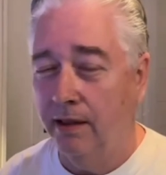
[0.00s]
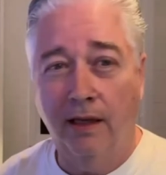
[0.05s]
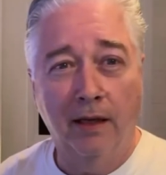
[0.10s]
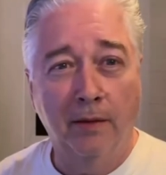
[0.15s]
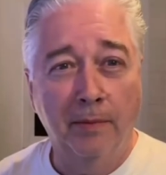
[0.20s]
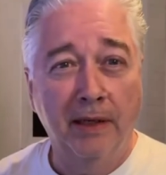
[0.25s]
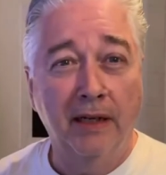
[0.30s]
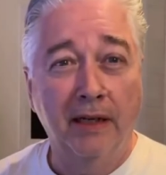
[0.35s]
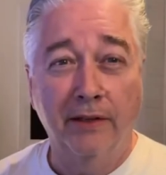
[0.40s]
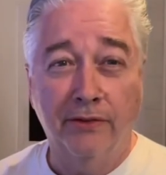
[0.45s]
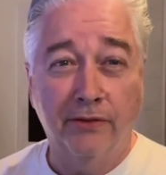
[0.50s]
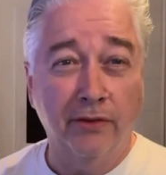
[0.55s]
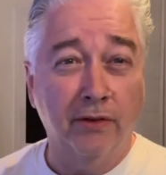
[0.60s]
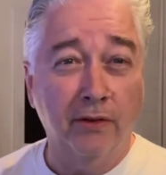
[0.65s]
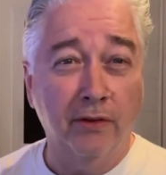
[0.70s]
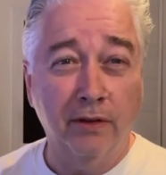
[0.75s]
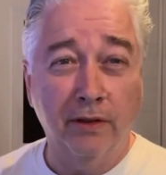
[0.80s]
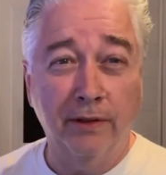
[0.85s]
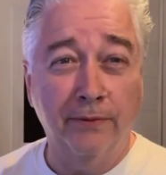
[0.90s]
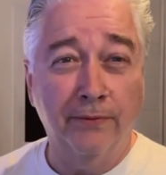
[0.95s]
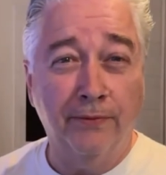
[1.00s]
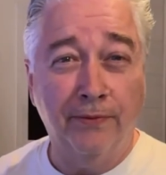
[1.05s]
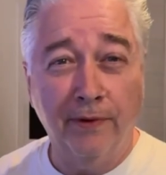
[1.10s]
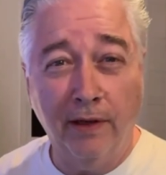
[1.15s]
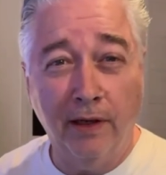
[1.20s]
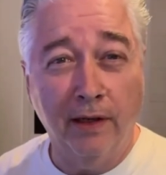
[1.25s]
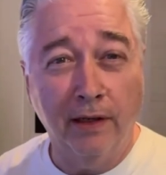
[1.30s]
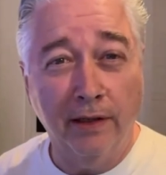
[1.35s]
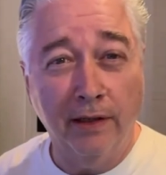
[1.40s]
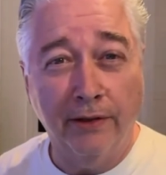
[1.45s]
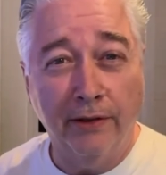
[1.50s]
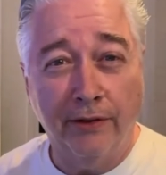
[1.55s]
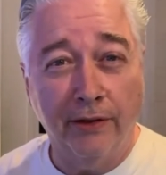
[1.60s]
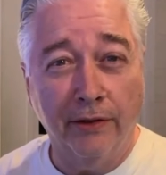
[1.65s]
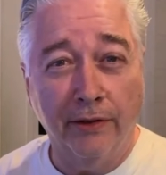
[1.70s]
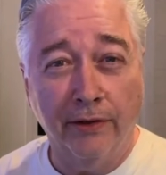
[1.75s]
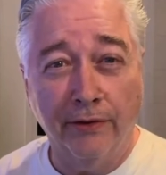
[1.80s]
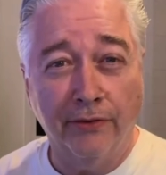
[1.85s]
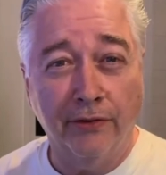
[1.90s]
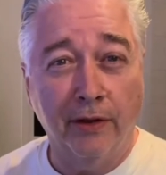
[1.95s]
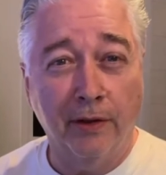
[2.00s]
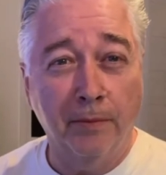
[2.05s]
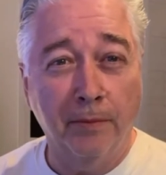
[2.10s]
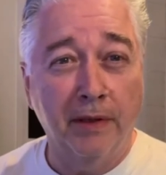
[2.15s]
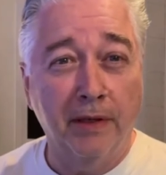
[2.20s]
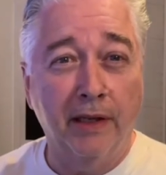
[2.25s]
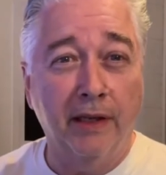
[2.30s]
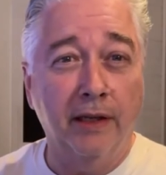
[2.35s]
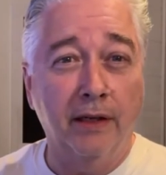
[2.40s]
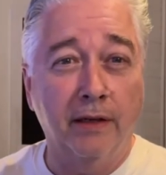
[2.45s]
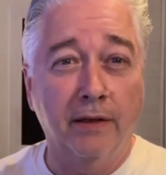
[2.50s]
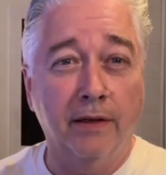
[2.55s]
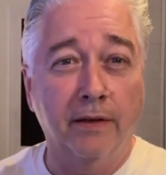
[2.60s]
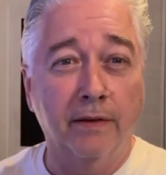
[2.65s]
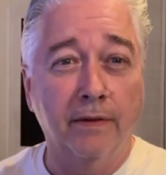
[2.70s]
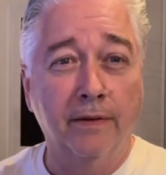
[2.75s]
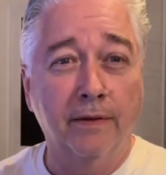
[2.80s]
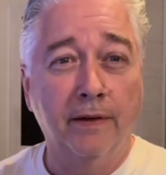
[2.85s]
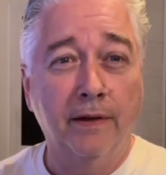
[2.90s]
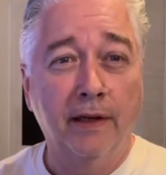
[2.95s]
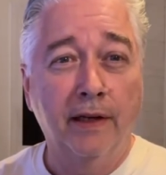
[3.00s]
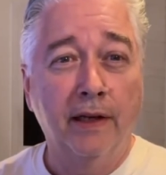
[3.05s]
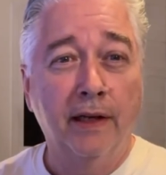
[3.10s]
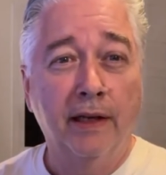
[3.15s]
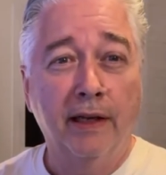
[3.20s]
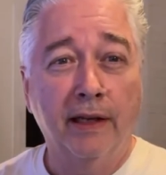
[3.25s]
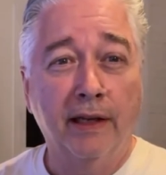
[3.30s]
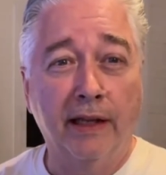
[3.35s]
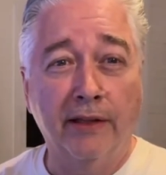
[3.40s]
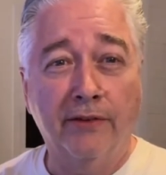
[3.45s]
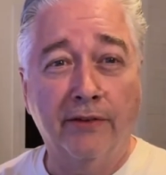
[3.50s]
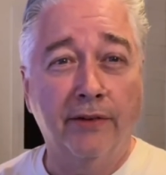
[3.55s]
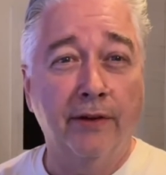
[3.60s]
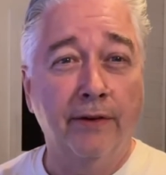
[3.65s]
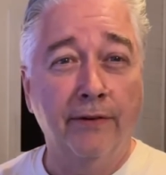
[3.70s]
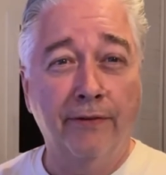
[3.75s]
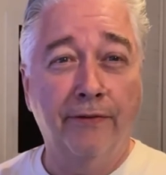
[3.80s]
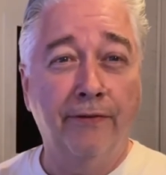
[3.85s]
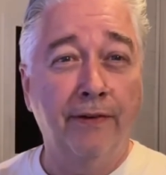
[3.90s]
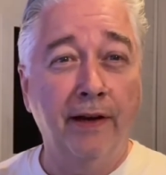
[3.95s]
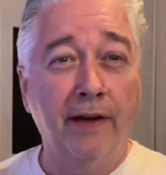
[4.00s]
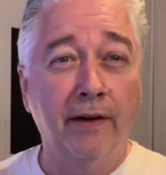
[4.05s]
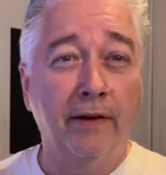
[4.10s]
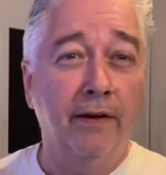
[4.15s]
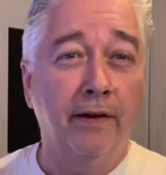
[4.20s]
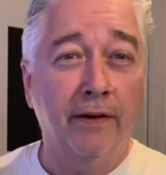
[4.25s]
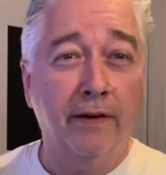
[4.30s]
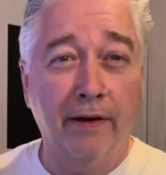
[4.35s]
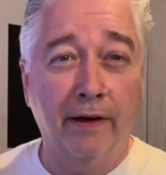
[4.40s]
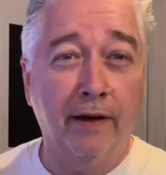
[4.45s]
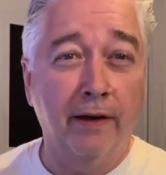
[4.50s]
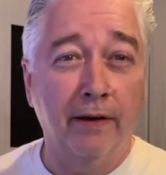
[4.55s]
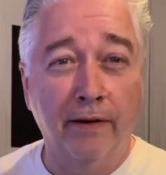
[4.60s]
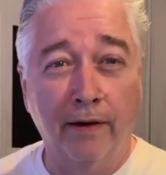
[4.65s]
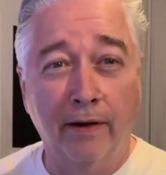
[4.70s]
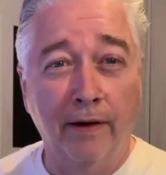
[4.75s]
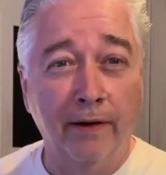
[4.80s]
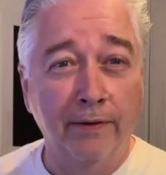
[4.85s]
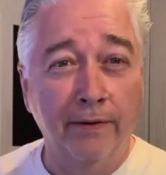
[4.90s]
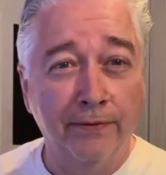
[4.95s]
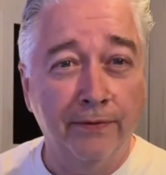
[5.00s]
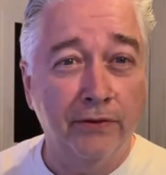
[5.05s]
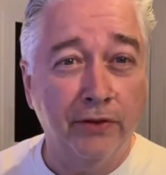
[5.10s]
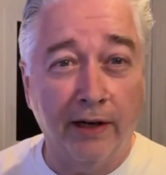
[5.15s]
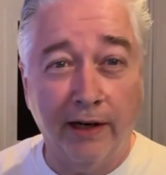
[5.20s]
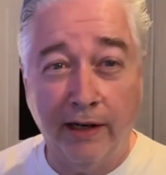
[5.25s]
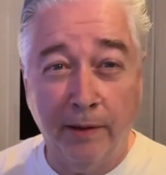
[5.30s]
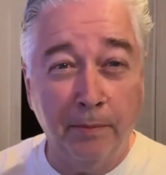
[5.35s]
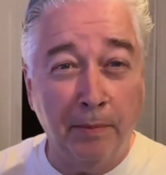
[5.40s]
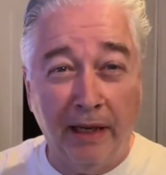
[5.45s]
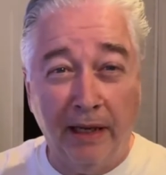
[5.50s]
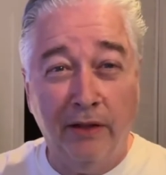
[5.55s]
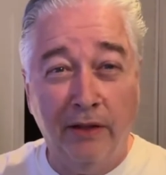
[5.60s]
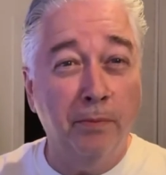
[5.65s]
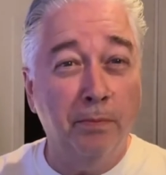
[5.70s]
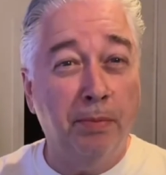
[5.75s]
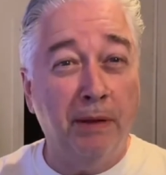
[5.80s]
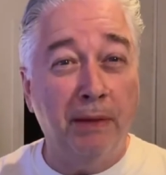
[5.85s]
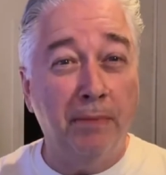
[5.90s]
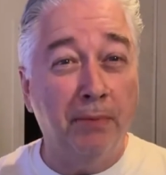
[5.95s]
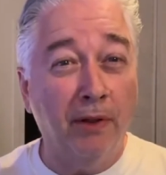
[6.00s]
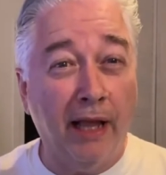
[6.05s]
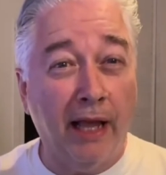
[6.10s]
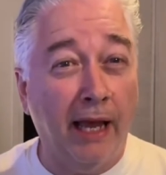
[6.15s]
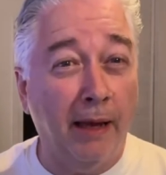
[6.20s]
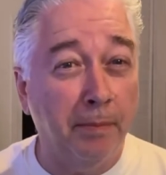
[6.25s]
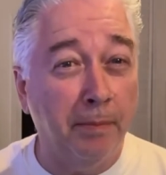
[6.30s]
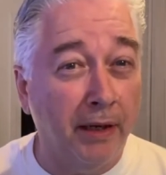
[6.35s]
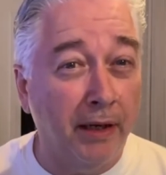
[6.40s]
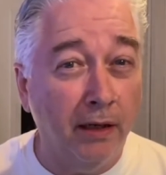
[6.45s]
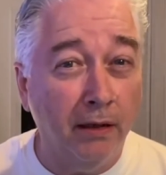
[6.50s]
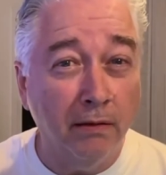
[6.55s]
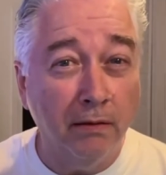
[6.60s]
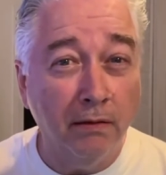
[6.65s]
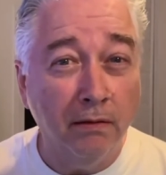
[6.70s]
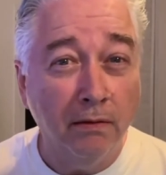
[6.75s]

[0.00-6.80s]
I mean, it's all good fun until somebody, gets their finger cut off trying to make you people happy.